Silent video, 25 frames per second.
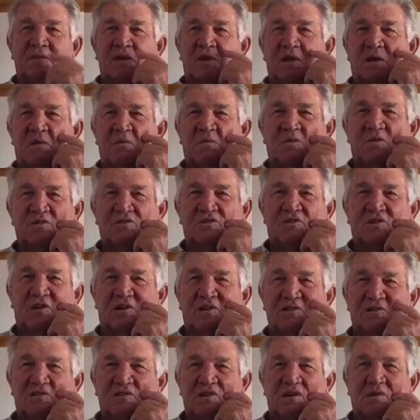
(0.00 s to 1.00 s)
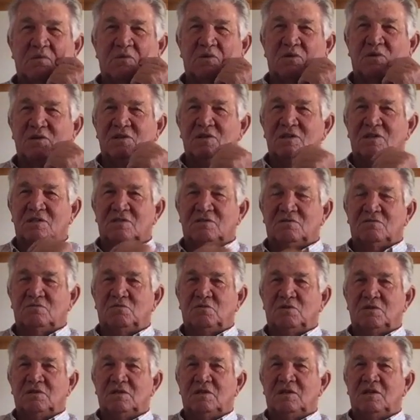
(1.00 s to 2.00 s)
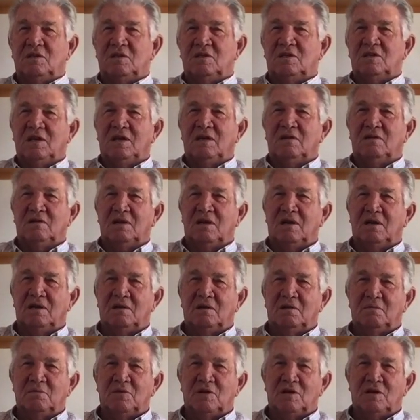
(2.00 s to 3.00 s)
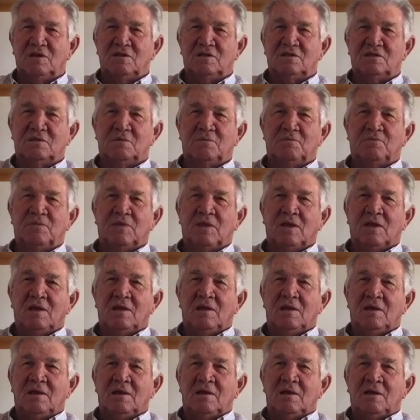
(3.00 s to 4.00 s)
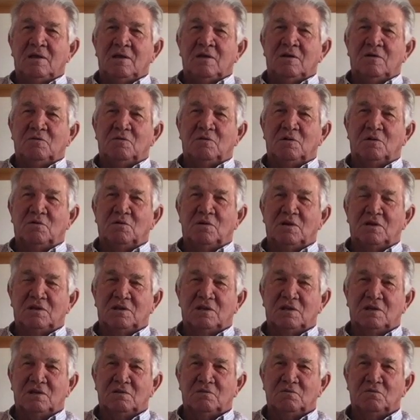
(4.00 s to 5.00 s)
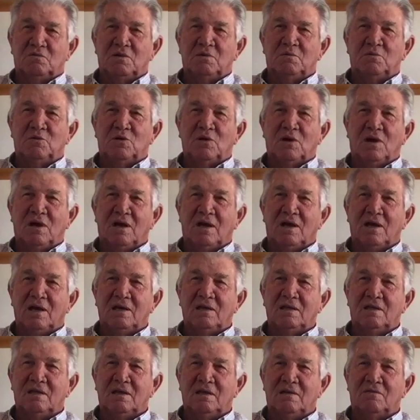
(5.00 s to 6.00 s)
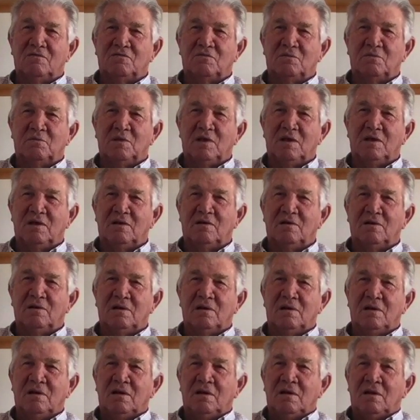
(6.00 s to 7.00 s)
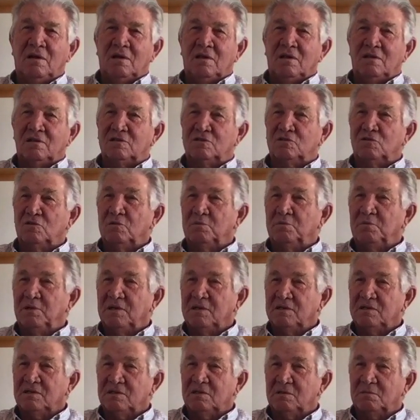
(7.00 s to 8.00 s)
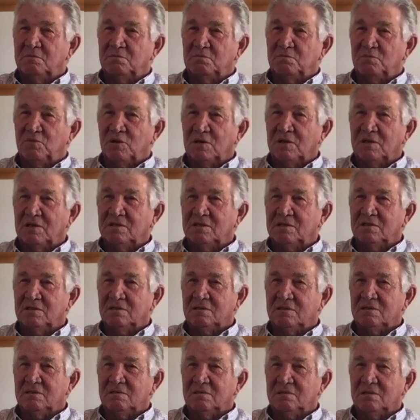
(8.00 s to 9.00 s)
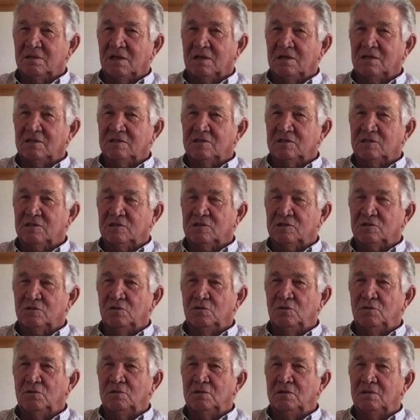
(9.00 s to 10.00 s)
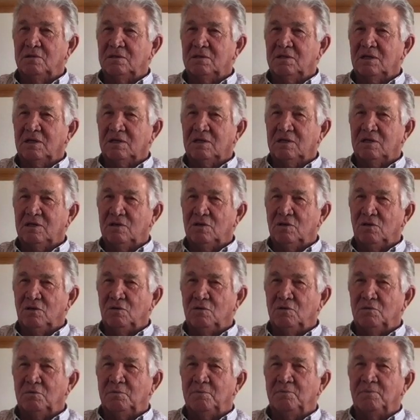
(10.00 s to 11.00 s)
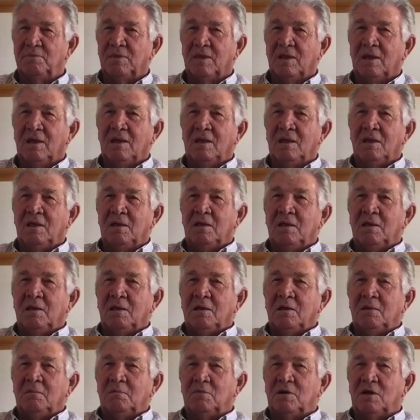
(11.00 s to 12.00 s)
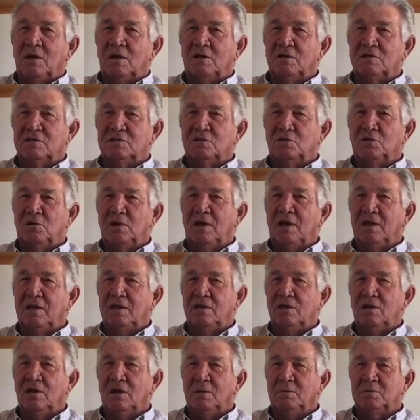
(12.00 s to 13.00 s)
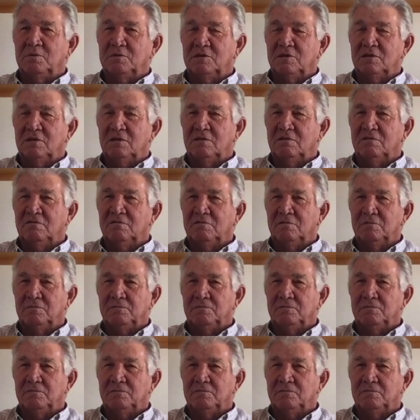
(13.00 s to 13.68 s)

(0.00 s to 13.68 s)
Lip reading: almost all summer, and just wasn't in town that much. When we went to Weber High, then from there, school bus would take us to school and take you home. But I also had the option of,